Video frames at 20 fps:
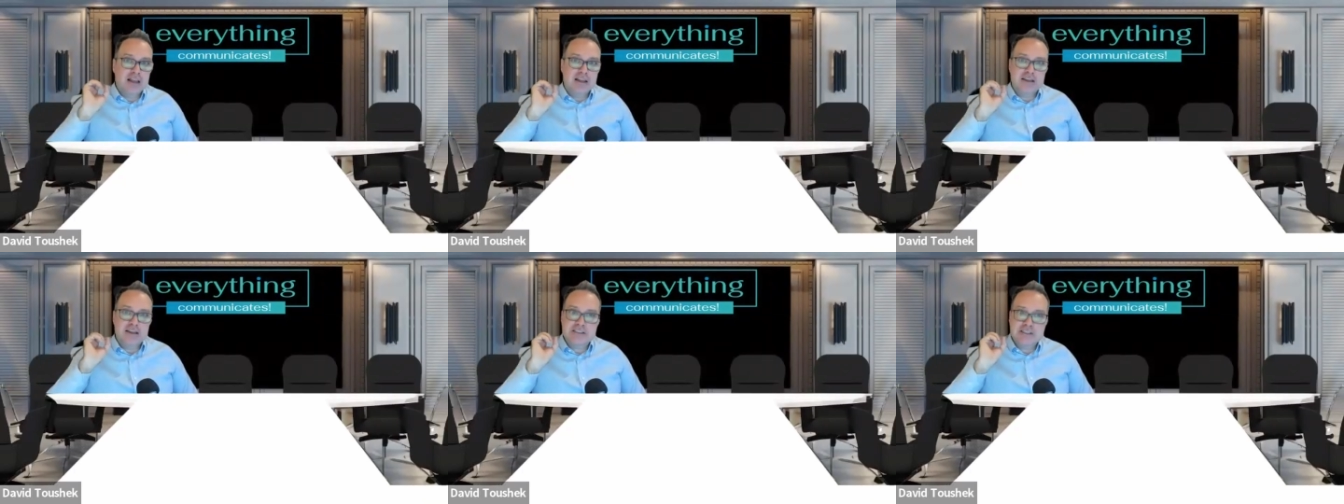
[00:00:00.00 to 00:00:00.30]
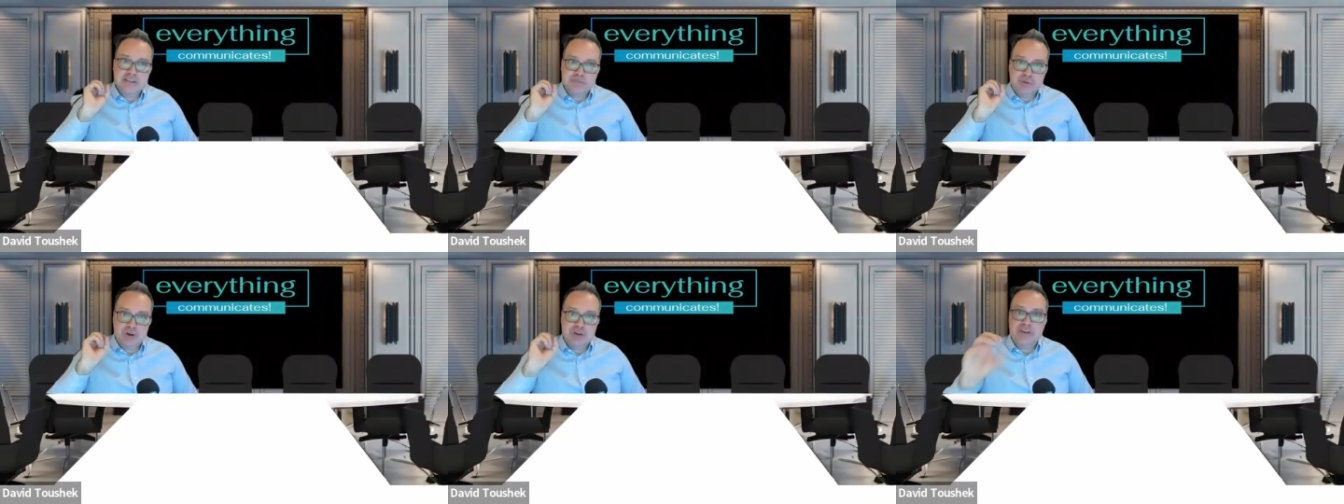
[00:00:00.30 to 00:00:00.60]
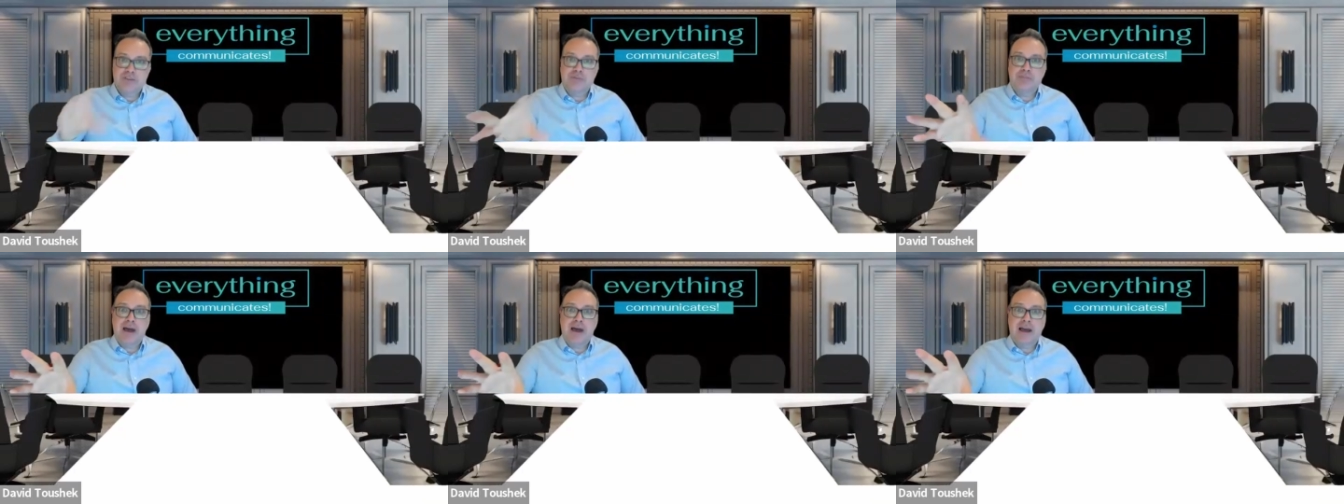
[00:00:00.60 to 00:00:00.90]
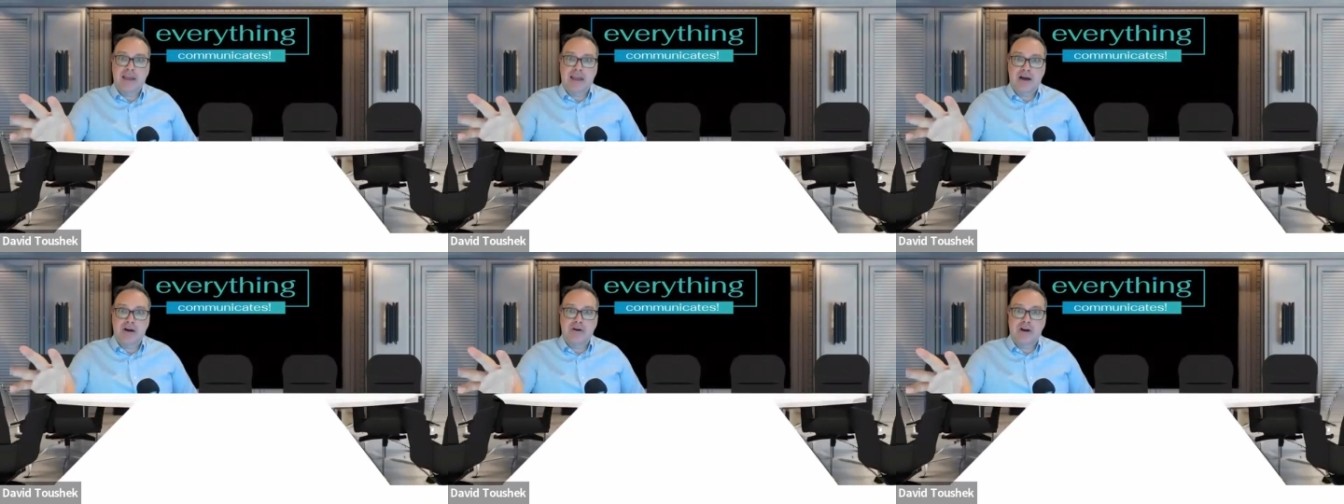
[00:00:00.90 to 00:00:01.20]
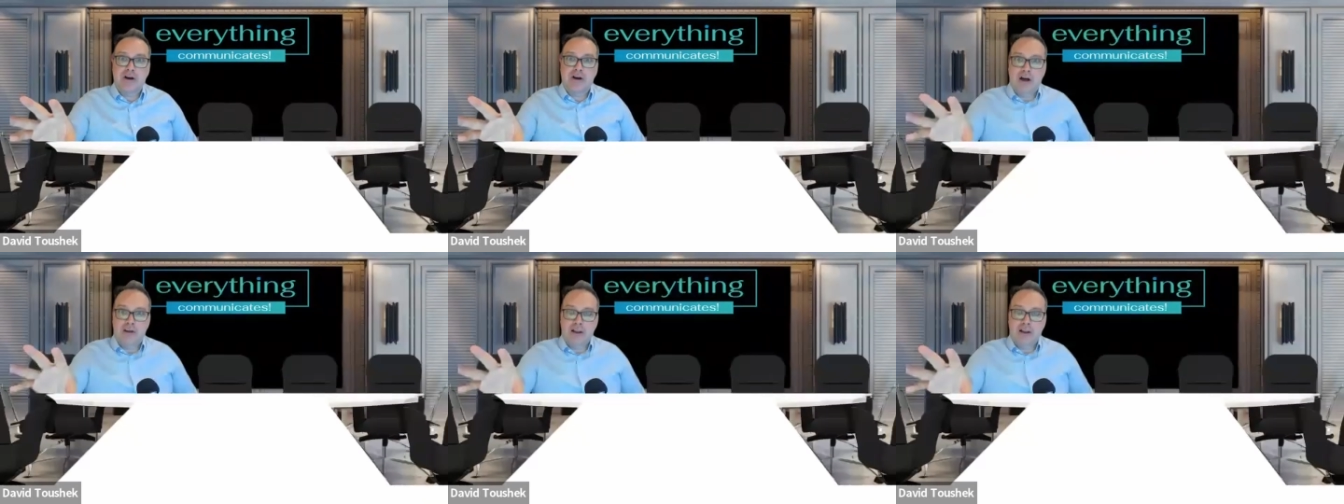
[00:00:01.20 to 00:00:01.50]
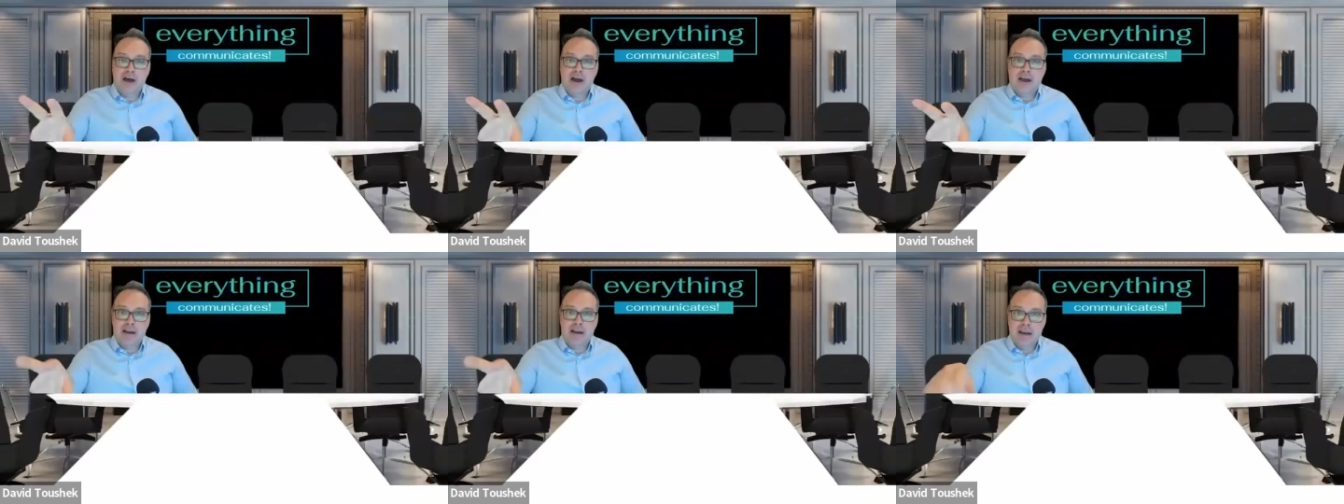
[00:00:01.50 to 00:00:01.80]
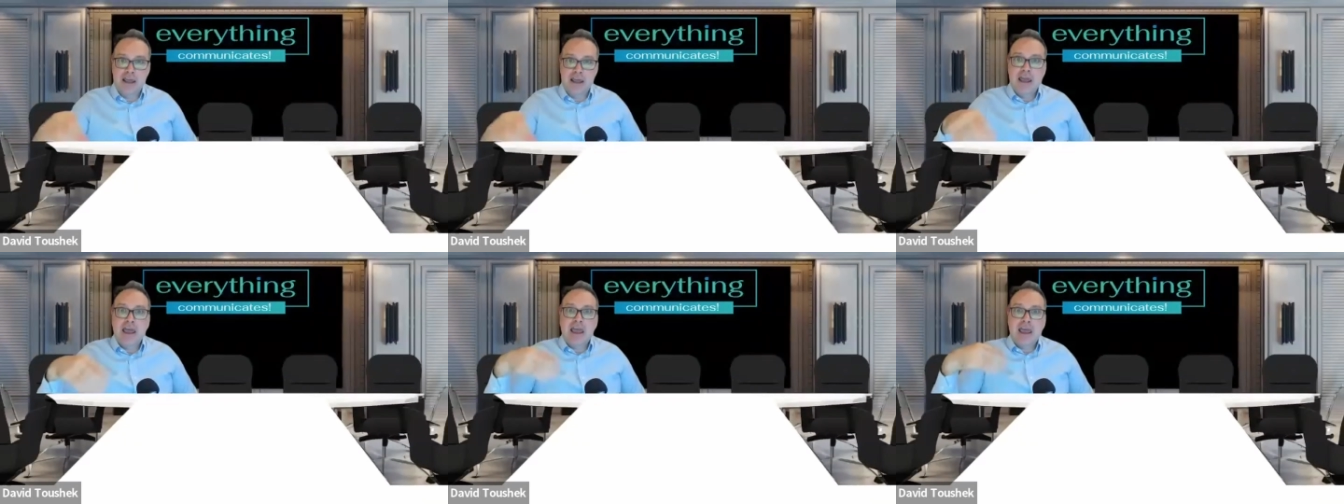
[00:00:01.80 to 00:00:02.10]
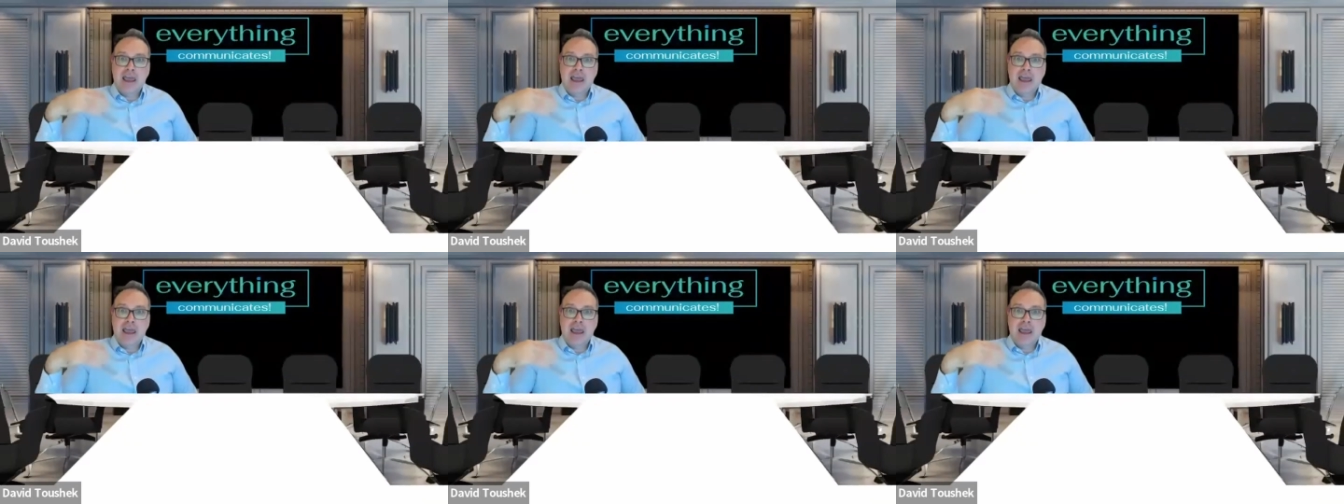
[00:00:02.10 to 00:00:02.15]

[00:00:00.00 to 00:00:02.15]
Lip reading: Let's just put this back out online